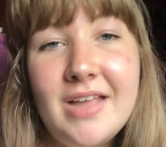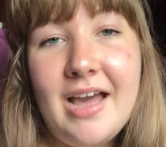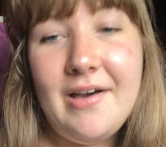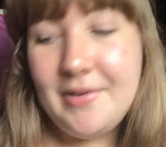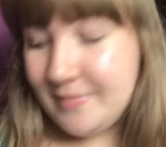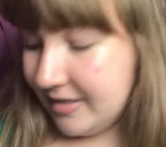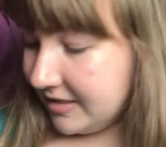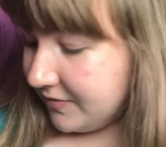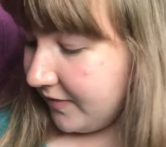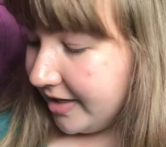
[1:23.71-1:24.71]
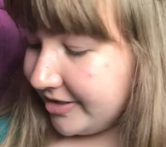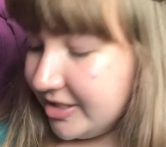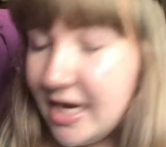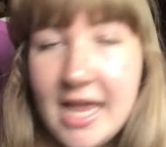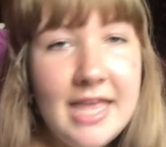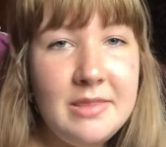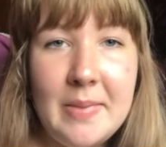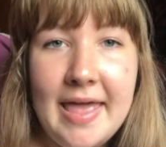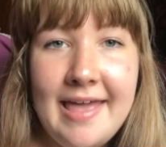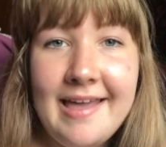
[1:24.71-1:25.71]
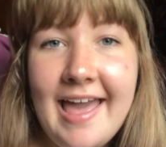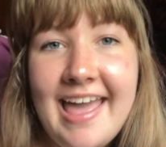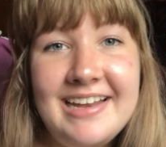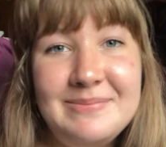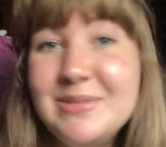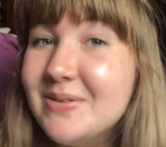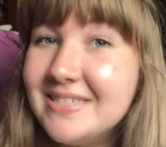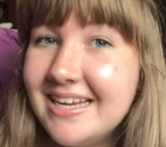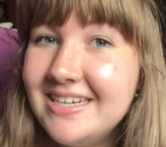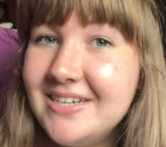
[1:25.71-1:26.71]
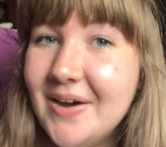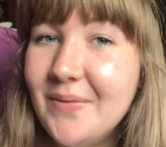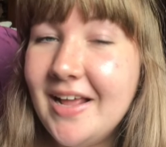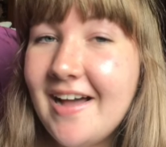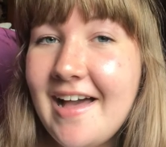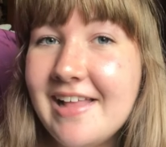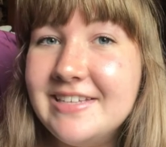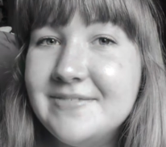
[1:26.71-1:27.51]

it's fresh in the bag and I'm so excited to share what I got.